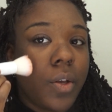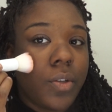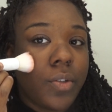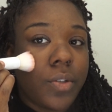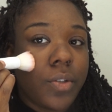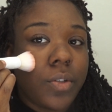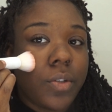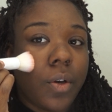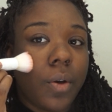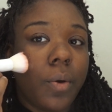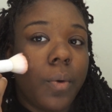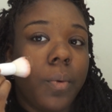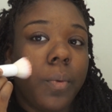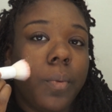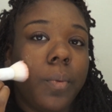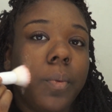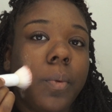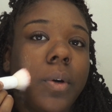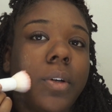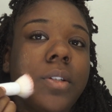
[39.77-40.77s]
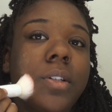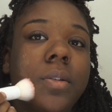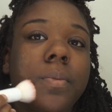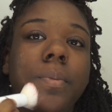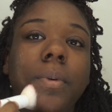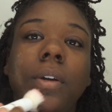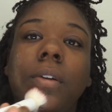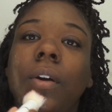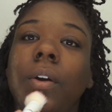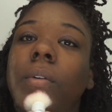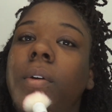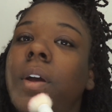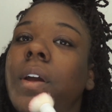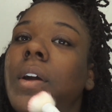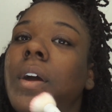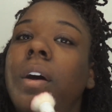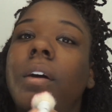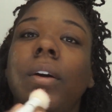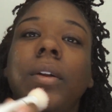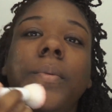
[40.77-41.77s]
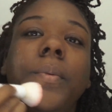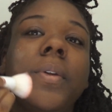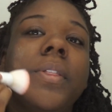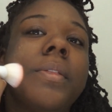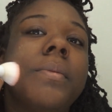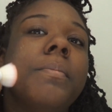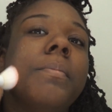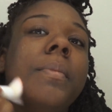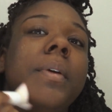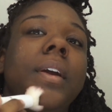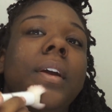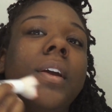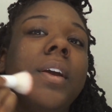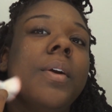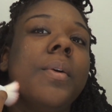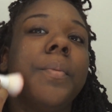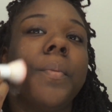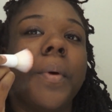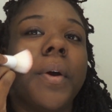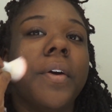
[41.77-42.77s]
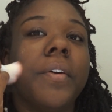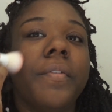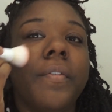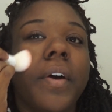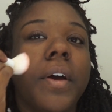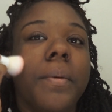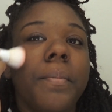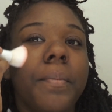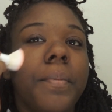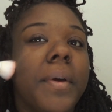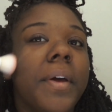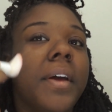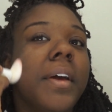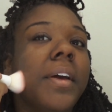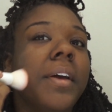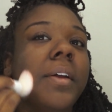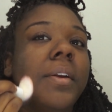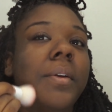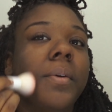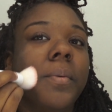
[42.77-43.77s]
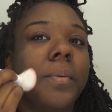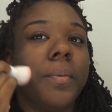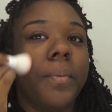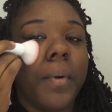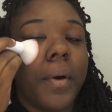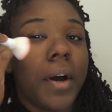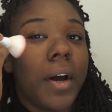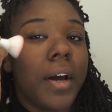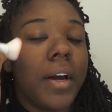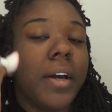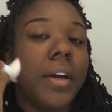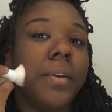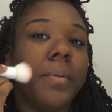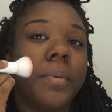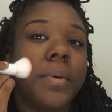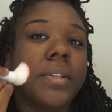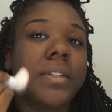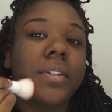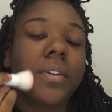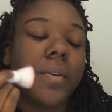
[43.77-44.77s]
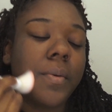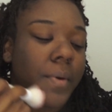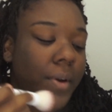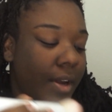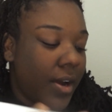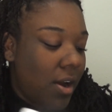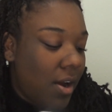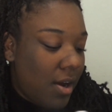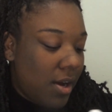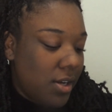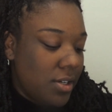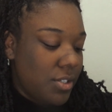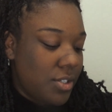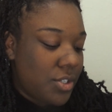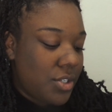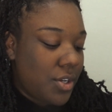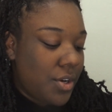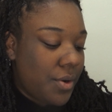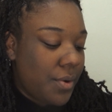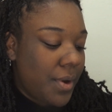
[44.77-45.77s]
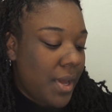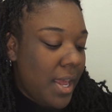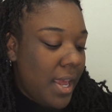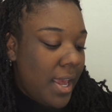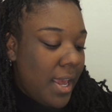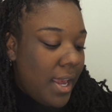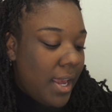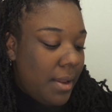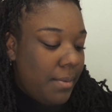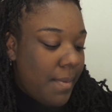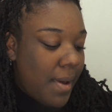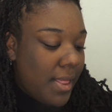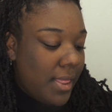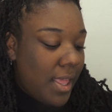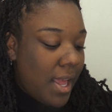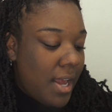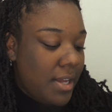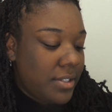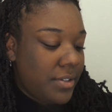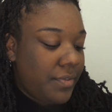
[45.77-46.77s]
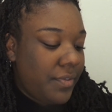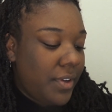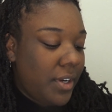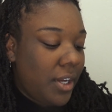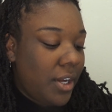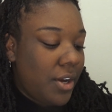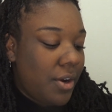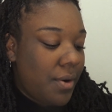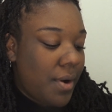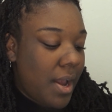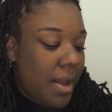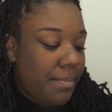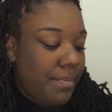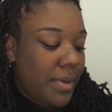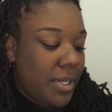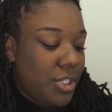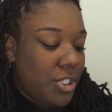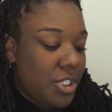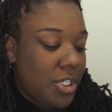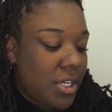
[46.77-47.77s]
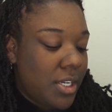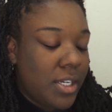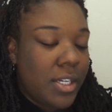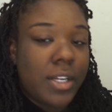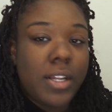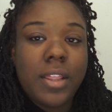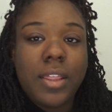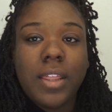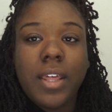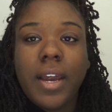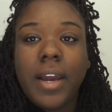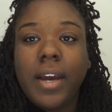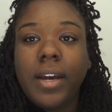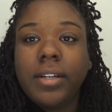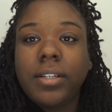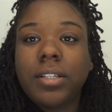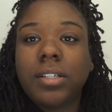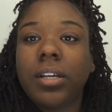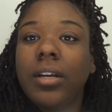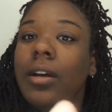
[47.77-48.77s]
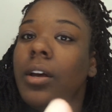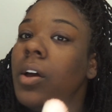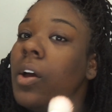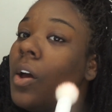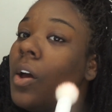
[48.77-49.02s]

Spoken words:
So what's been going on with me? Where have I been? What's going on? So in my last video, I mentioned that